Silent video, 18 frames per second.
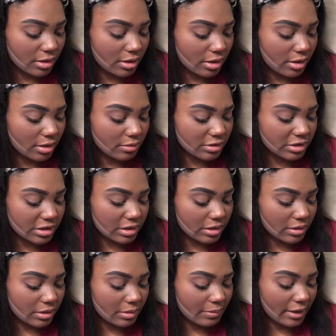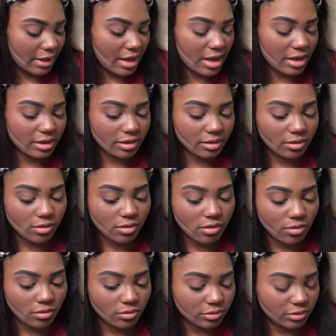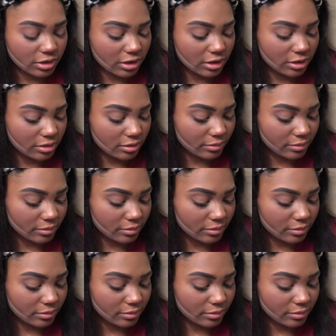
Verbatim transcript: And I'm just going to be adding a gold.